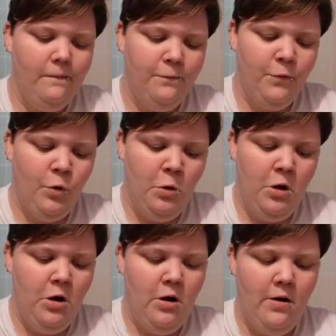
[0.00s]

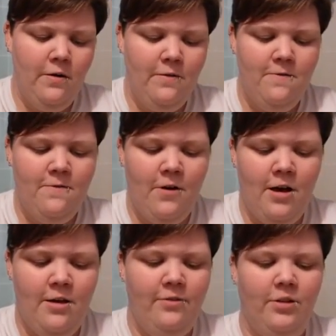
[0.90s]
Four,
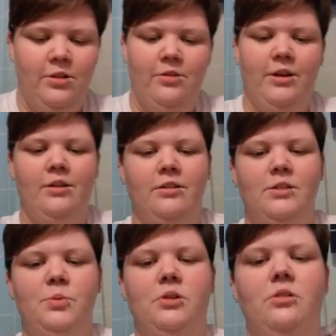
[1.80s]
five. Hello, I cannot
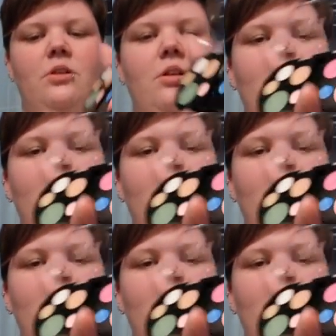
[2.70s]
spell.